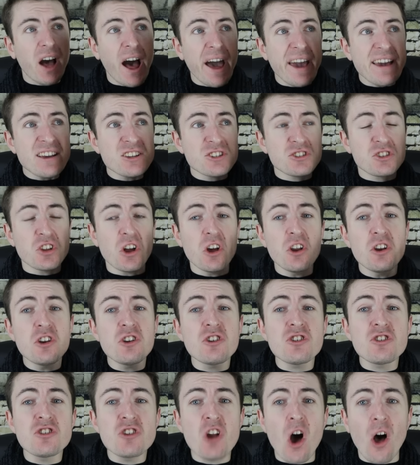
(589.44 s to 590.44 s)
guy has
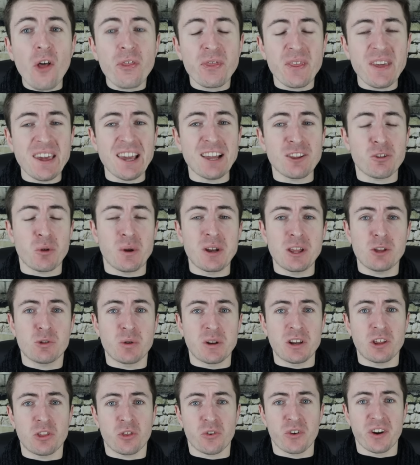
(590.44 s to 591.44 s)
done nothing in
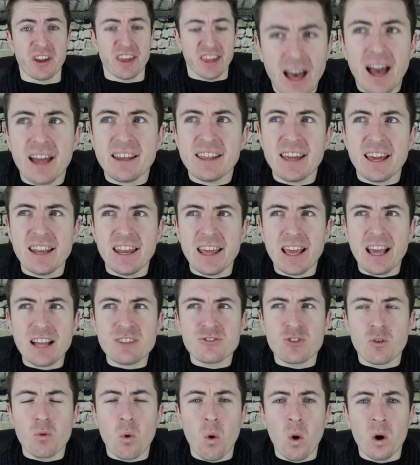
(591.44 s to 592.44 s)
2023, and yet he
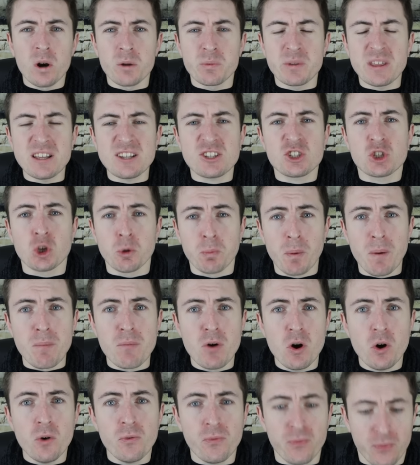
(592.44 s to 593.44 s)
gets rewarded with this super
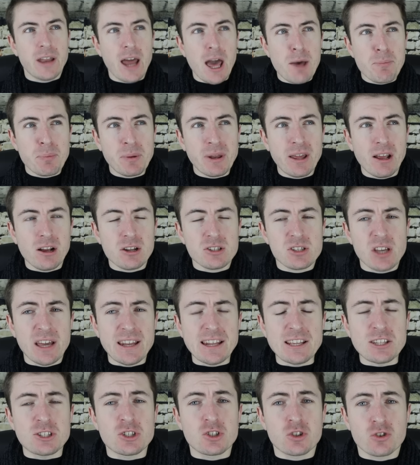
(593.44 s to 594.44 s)
move. Napoli are
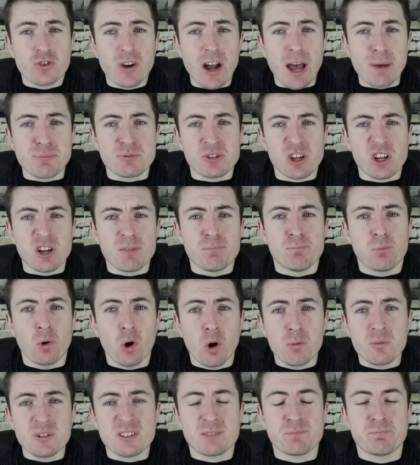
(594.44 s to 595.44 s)
signing scraps at a
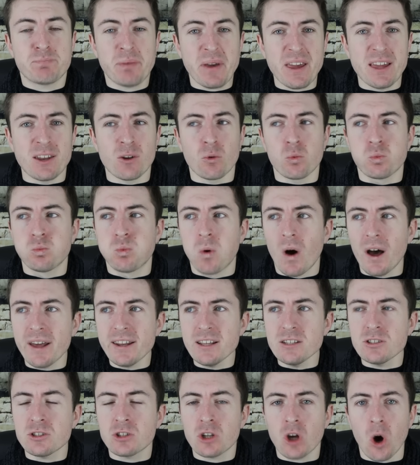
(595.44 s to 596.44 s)
Bournemouth bid. What
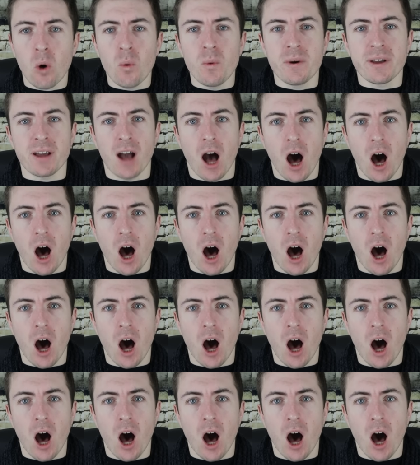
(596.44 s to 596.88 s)
is going